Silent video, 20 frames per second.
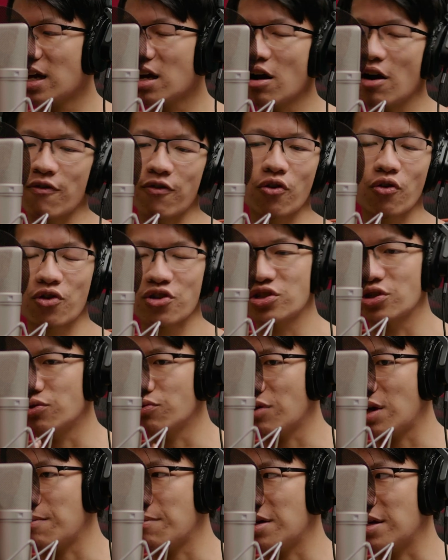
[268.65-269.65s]
Of course, the
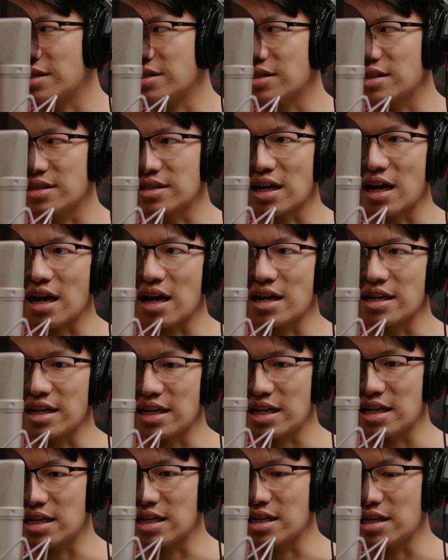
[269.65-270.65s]
Neumann is designed
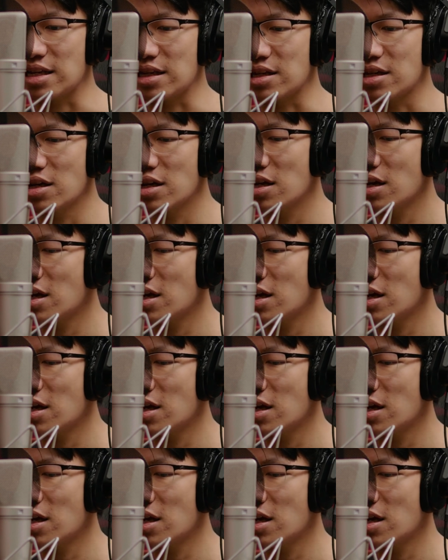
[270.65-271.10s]
in